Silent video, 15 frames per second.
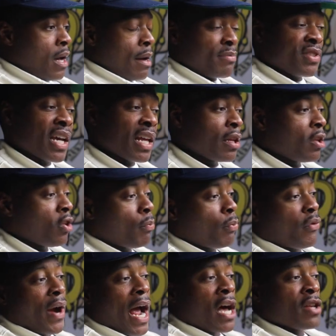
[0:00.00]
I'm telling you, them
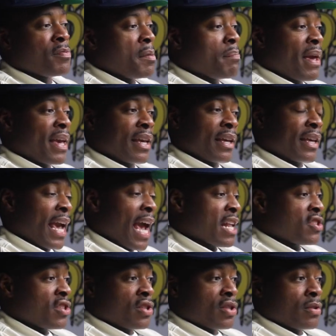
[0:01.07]
crowds be making
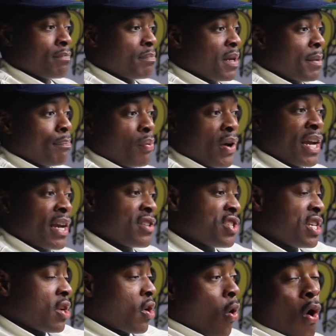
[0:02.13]
cats just be bringing
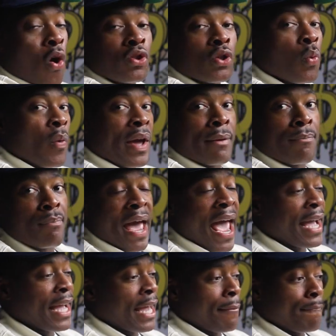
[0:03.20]
shit all the way
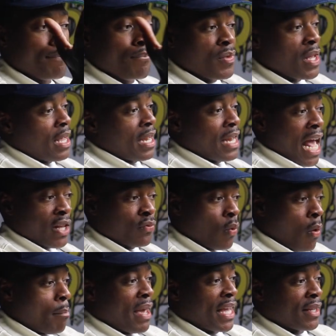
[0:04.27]
back, and that's
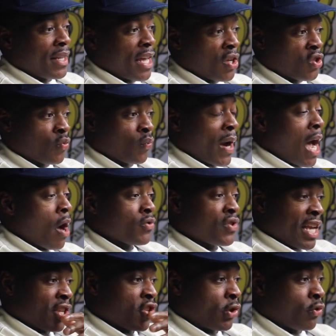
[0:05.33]
what make niggas rounds
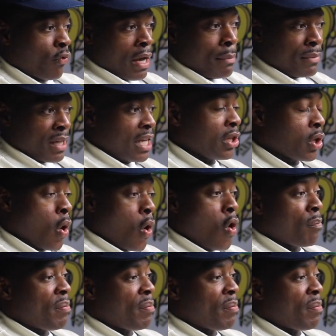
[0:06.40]
extremely long.